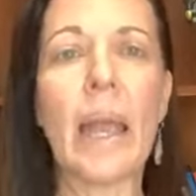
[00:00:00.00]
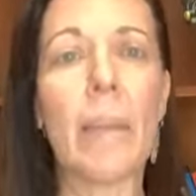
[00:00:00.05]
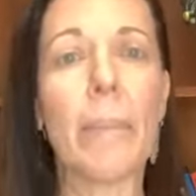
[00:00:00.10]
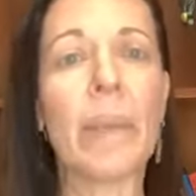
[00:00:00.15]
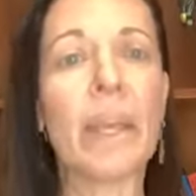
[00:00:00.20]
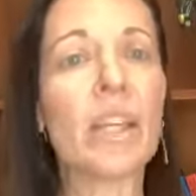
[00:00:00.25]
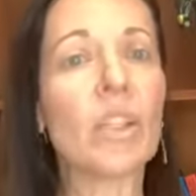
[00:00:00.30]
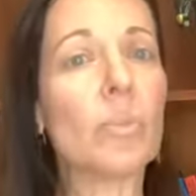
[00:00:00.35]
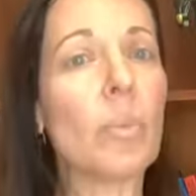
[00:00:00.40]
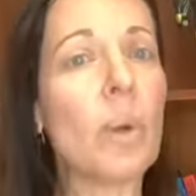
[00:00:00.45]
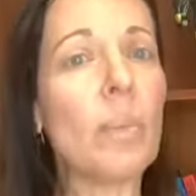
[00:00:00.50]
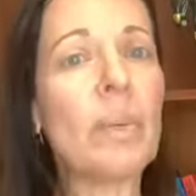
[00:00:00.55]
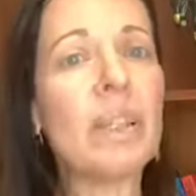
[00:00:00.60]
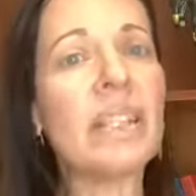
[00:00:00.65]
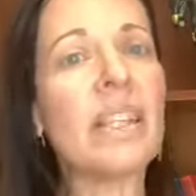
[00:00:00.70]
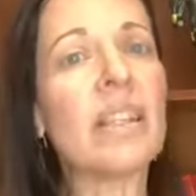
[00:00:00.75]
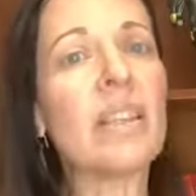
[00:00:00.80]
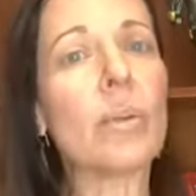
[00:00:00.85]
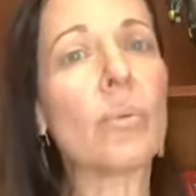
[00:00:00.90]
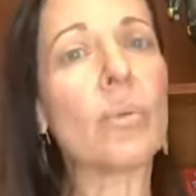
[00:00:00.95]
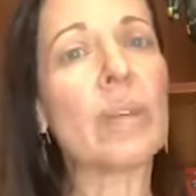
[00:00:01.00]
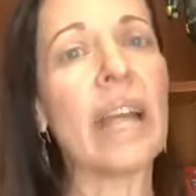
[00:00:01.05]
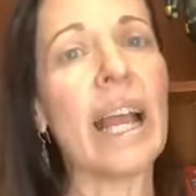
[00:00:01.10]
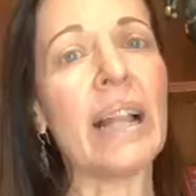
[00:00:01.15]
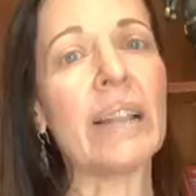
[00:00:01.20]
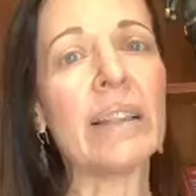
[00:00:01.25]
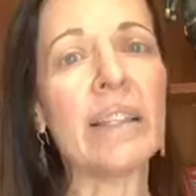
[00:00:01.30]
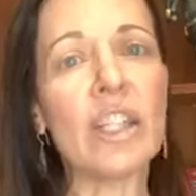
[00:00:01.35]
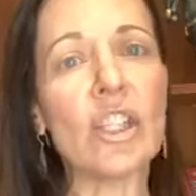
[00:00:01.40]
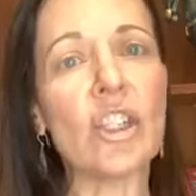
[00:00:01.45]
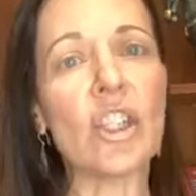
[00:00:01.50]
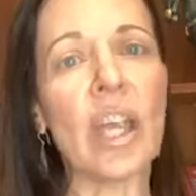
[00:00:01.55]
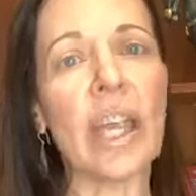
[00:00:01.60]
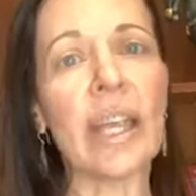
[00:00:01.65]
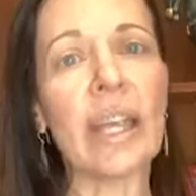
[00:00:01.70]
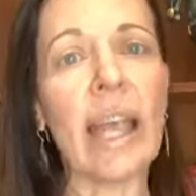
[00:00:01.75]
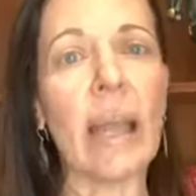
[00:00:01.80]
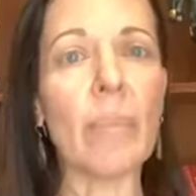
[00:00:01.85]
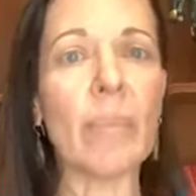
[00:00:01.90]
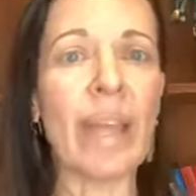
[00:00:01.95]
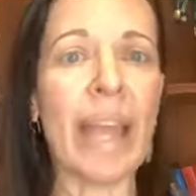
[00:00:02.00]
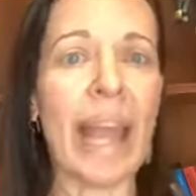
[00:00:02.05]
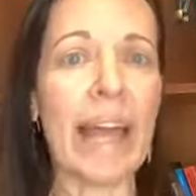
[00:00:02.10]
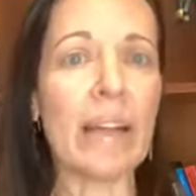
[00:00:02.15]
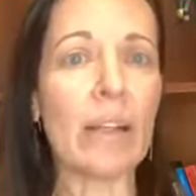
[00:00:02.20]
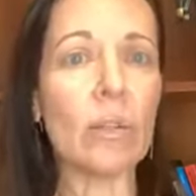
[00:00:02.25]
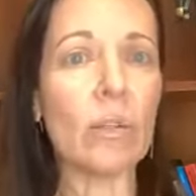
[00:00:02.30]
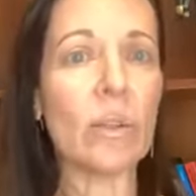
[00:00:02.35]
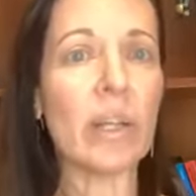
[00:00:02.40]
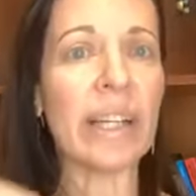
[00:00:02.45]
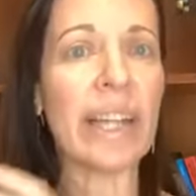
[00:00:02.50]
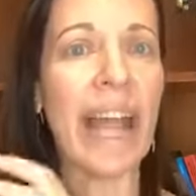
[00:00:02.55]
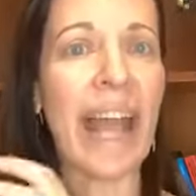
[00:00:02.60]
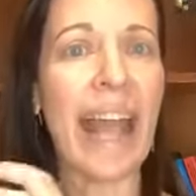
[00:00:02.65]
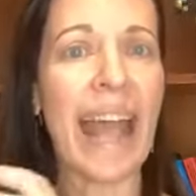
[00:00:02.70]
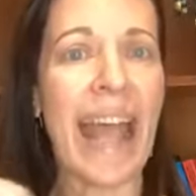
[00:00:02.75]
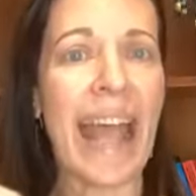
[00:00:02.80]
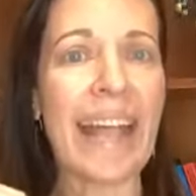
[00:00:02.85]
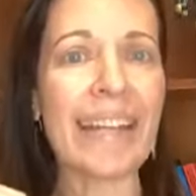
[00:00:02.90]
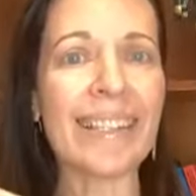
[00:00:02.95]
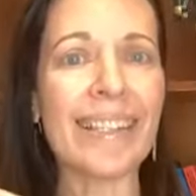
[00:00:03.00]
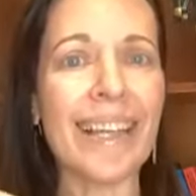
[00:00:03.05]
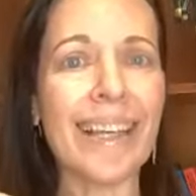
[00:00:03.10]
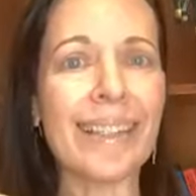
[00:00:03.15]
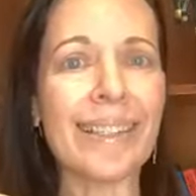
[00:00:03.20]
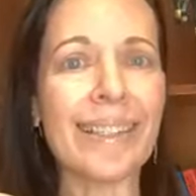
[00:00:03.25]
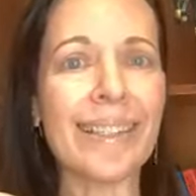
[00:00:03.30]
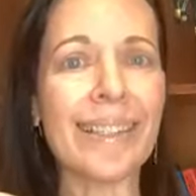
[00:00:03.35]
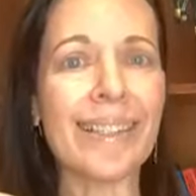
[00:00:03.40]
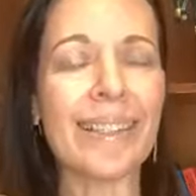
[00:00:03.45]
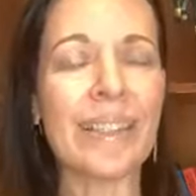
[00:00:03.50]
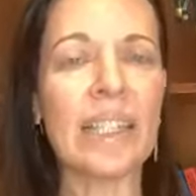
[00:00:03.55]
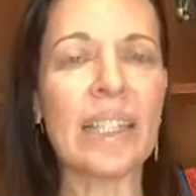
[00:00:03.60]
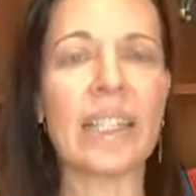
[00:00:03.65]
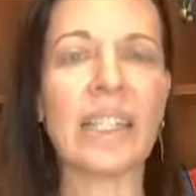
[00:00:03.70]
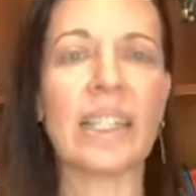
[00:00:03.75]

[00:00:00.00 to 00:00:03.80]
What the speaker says: Because when we did the reality check and we had a look at our assets